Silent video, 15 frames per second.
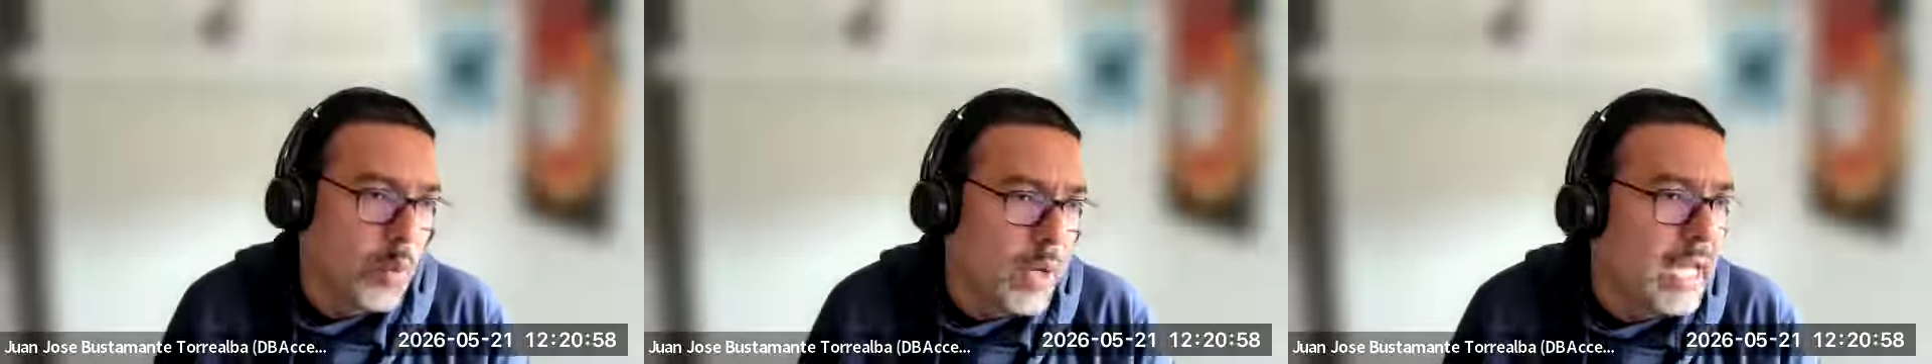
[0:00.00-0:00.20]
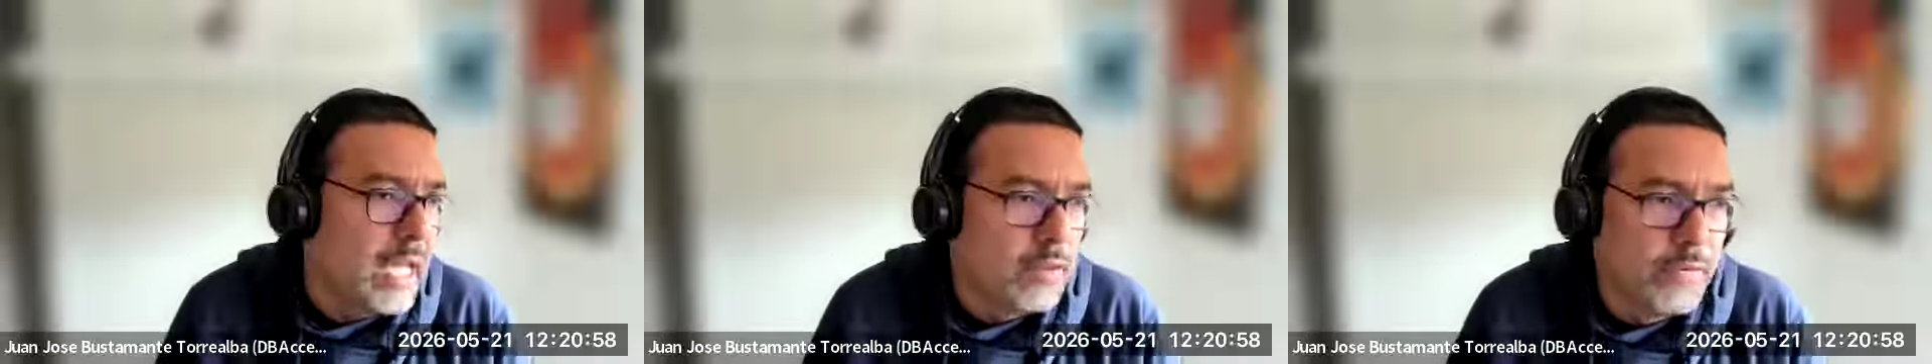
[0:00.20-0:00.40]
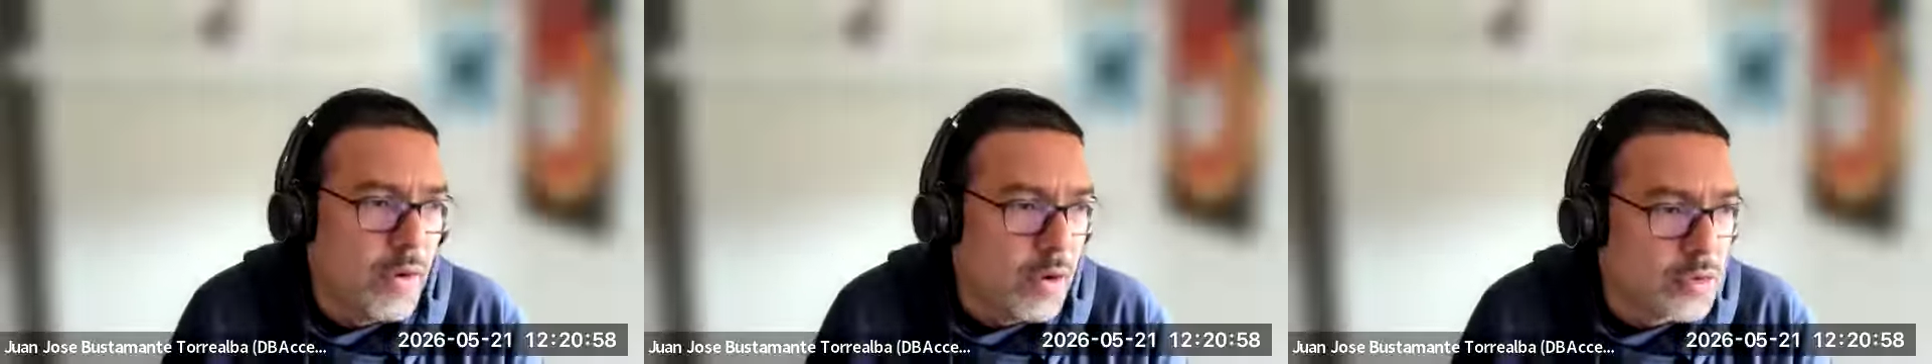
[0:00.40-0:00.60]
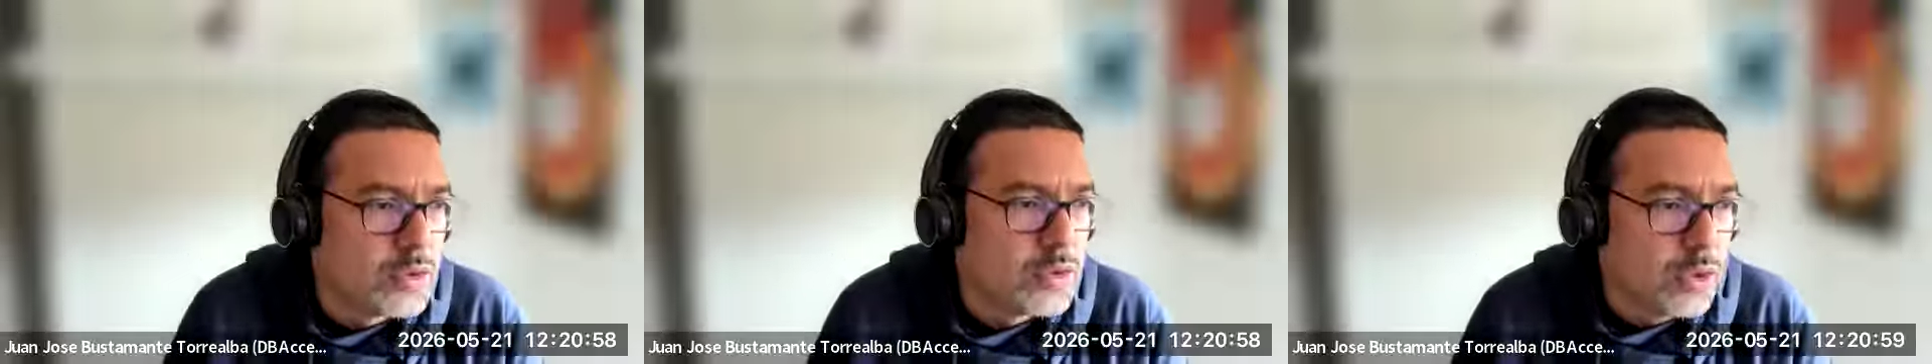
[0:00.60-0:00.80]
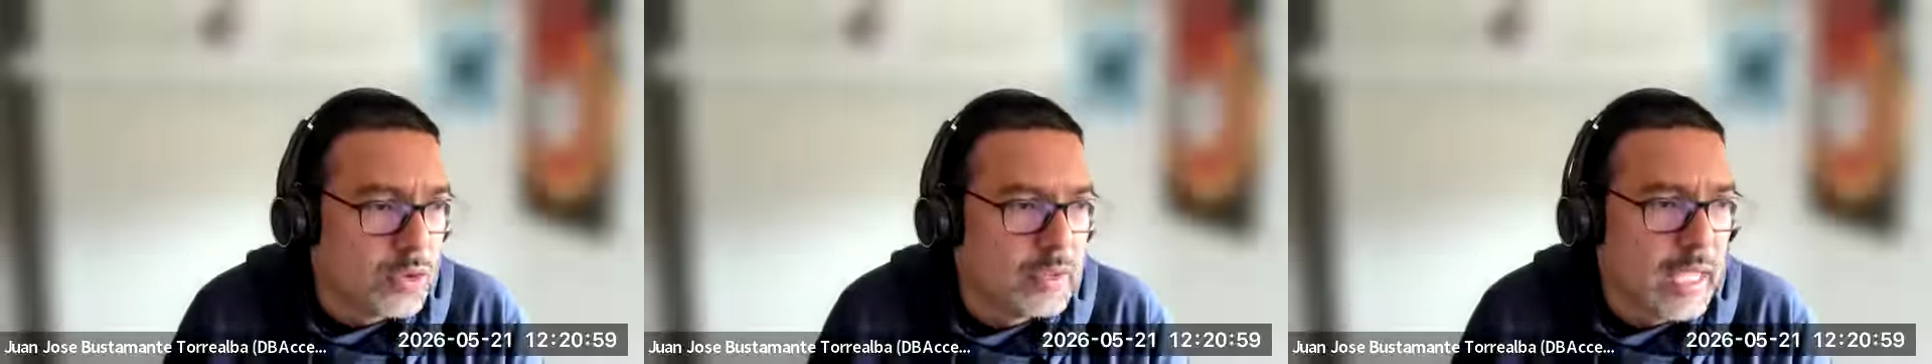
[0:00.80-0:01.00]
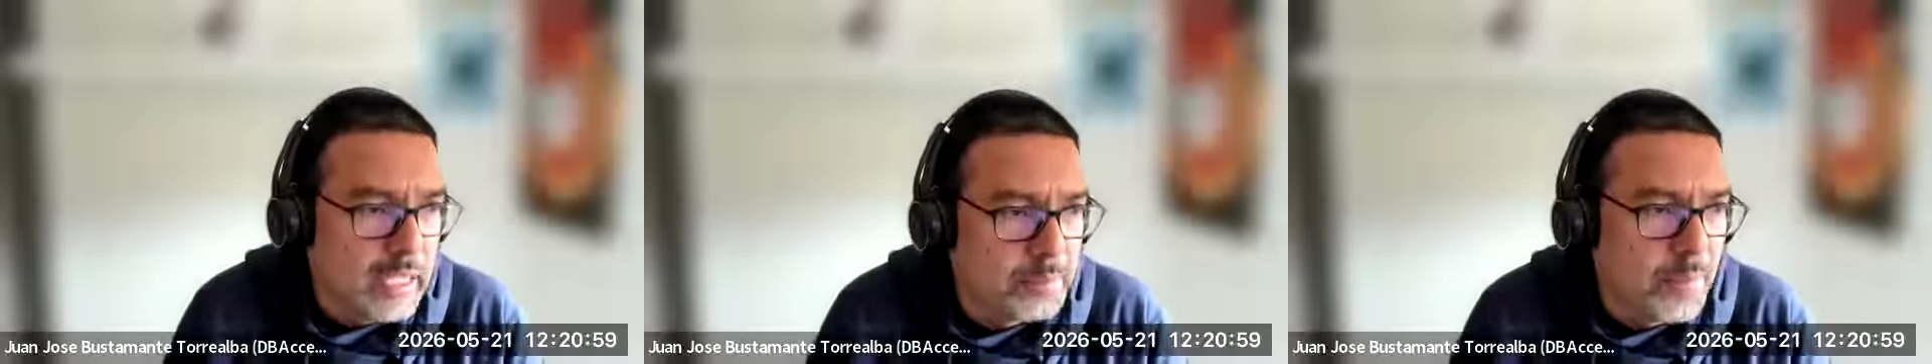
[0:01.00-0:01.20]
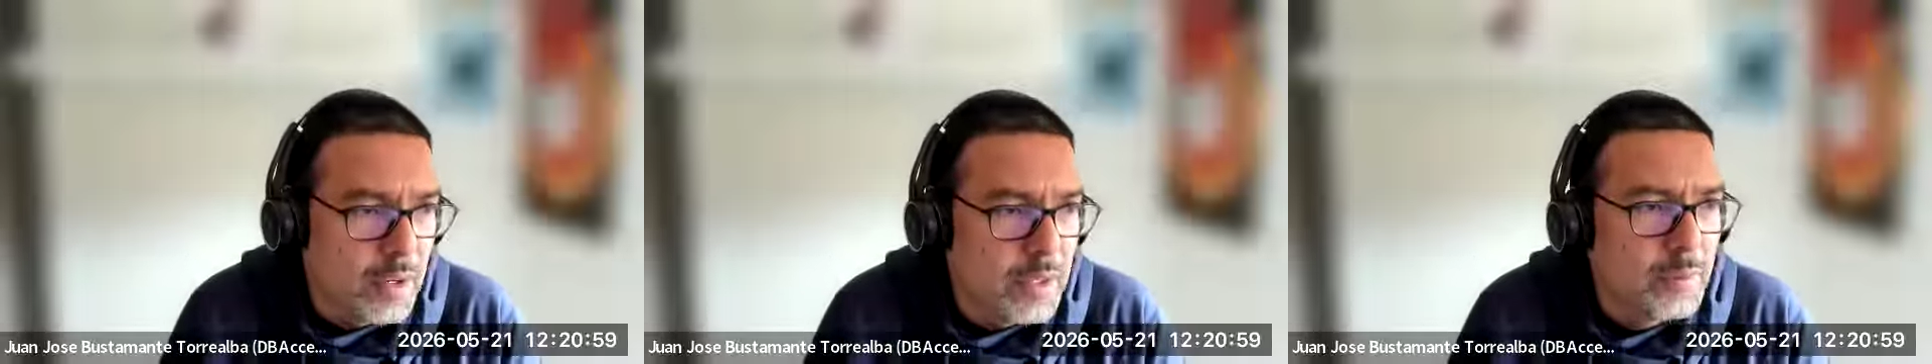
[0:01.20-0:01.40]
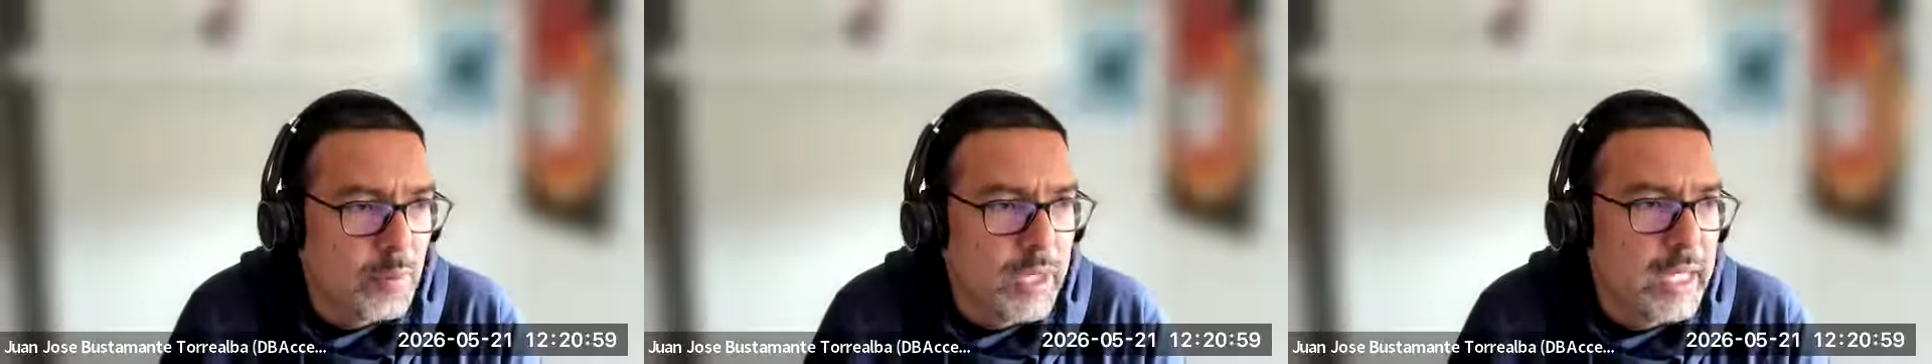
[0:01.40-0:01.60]
we can focus on that
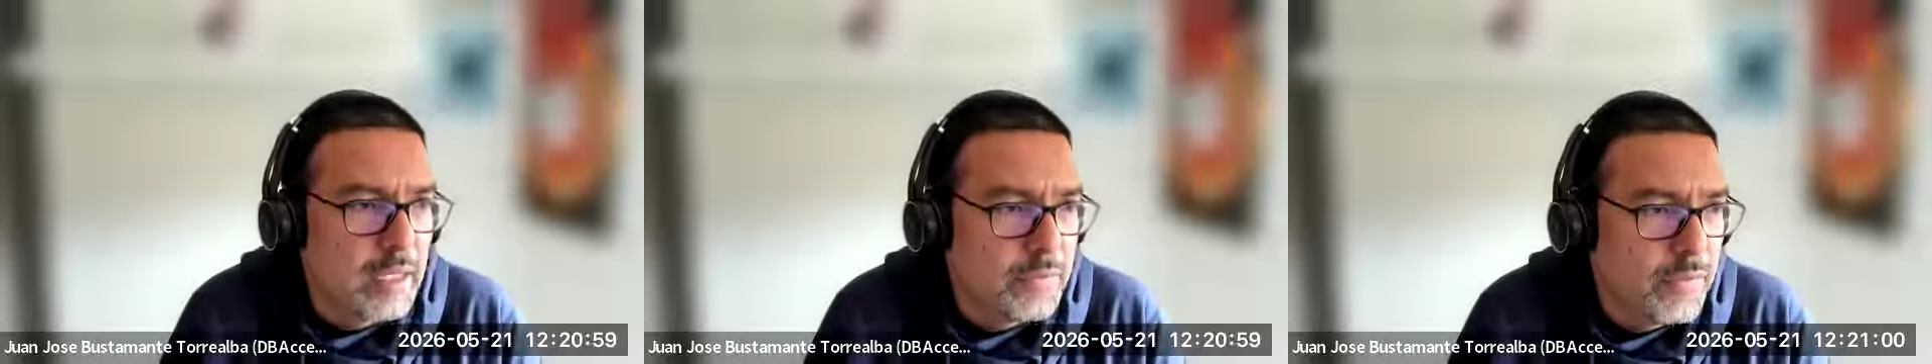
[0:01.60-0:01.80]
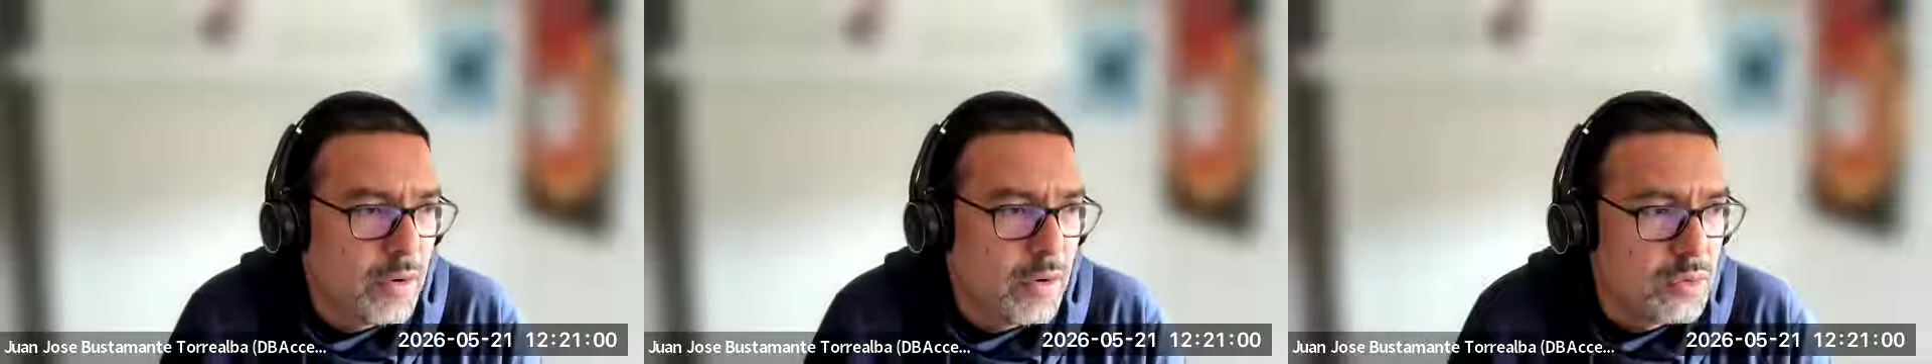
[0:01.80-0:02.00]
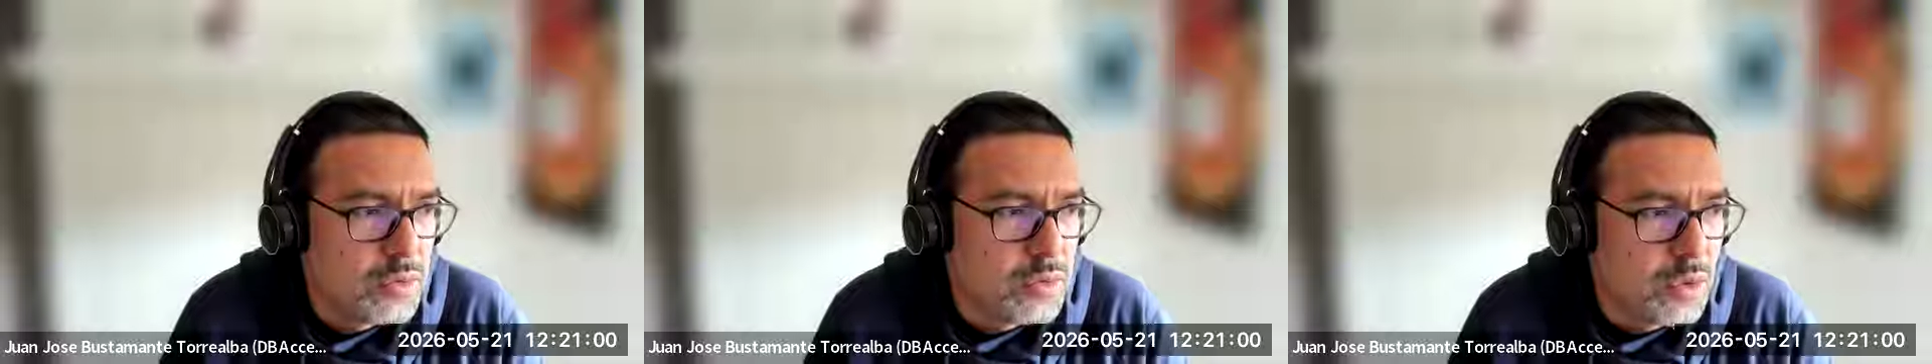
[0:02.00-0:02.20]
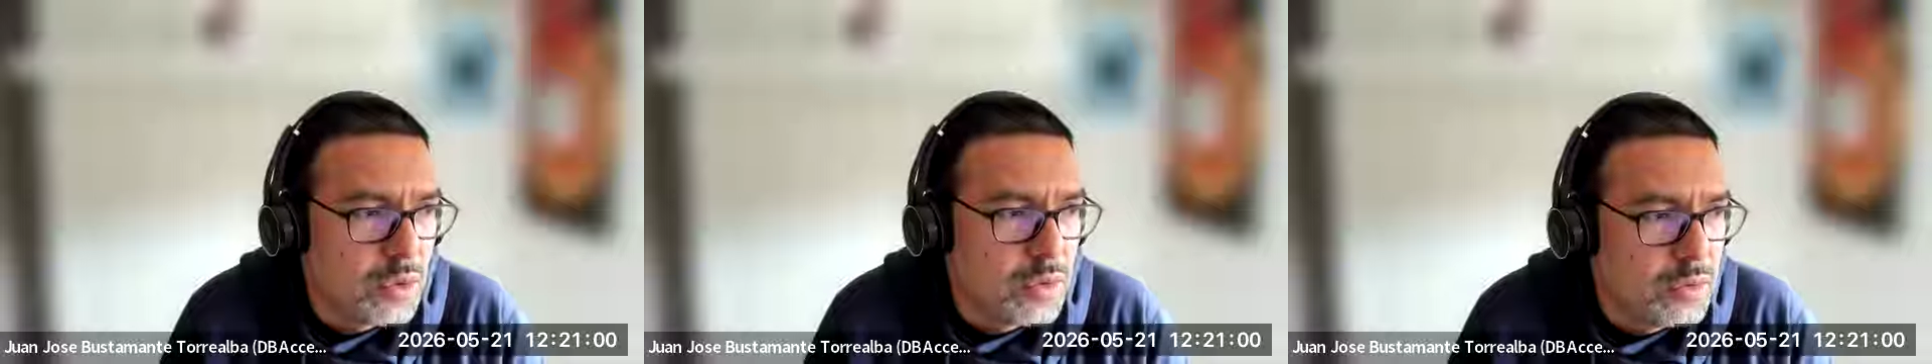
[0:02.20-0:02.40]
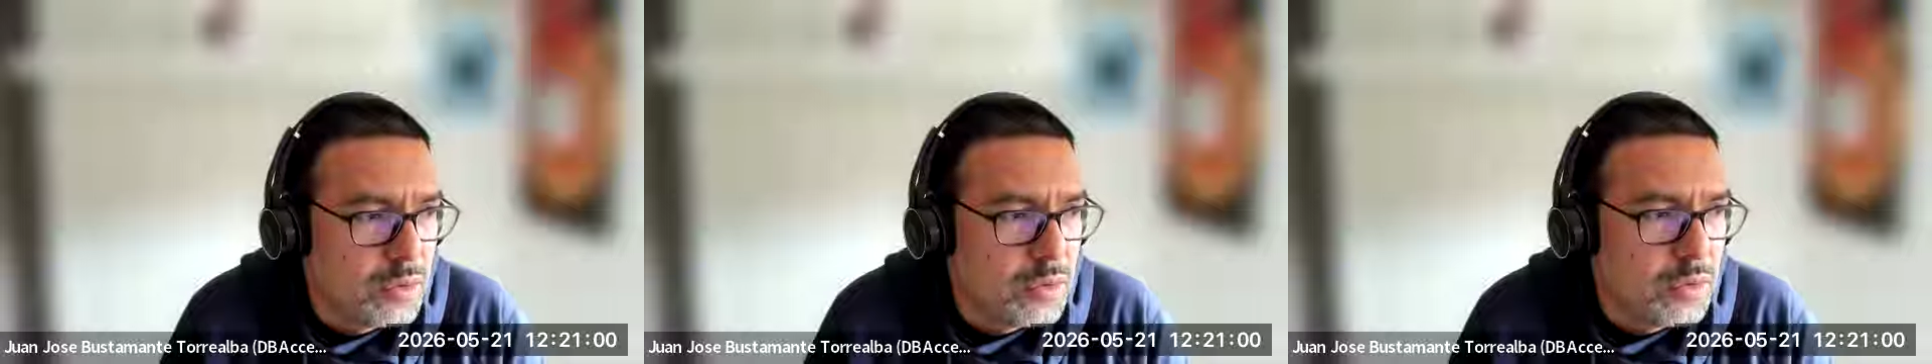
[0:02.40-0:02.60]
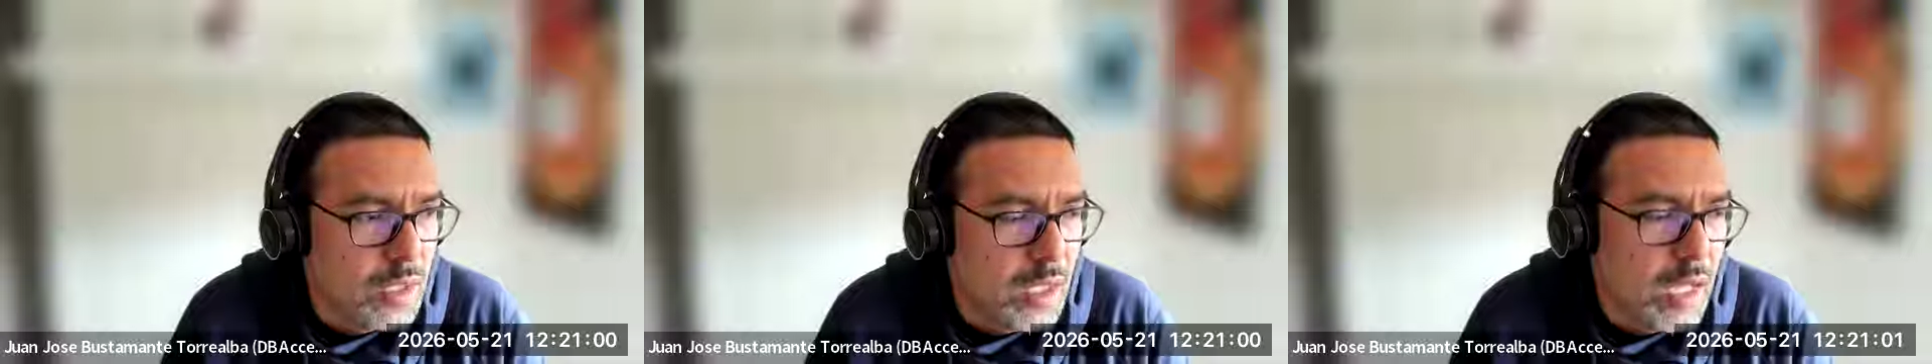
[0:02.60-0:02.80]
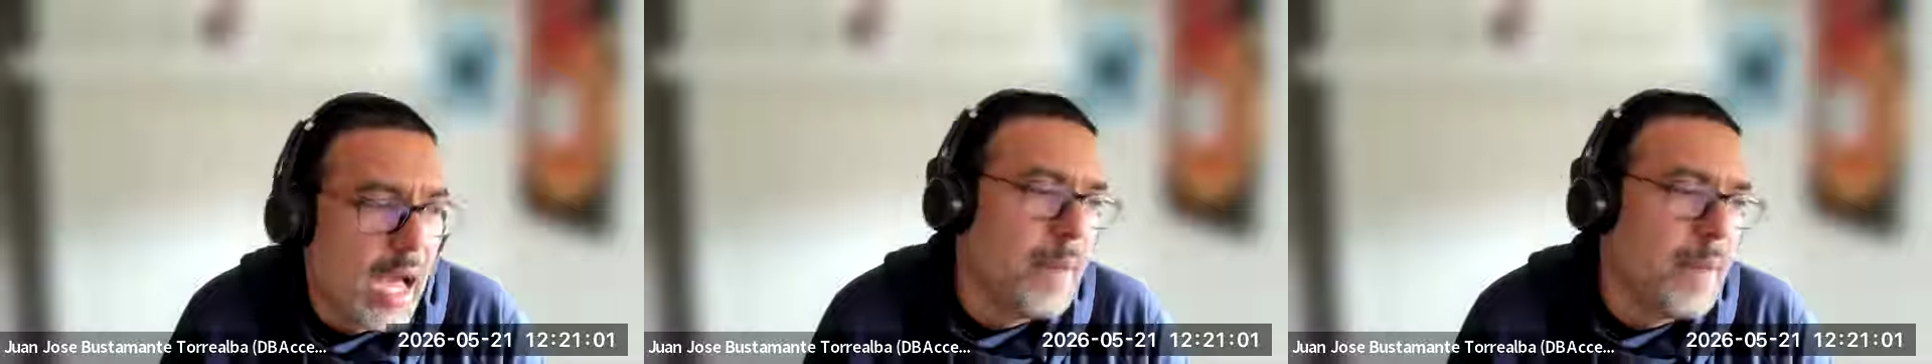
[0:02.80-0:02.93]
part. We can focus on.